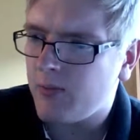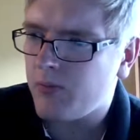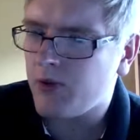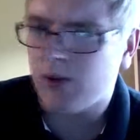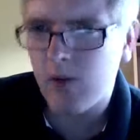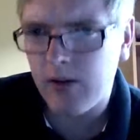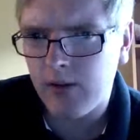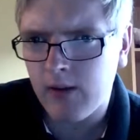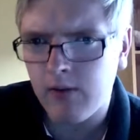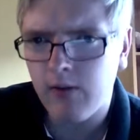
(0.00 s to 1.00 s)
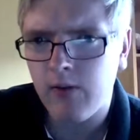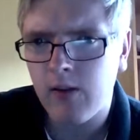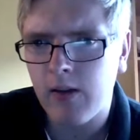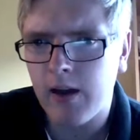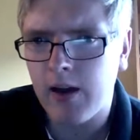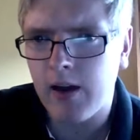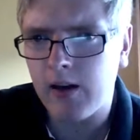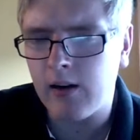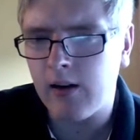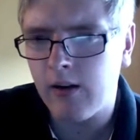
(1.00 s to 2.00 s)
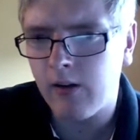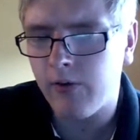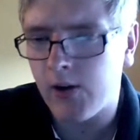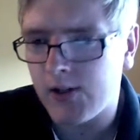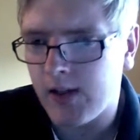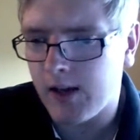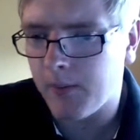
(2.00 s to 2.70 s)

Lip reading: prescriptive than the first time.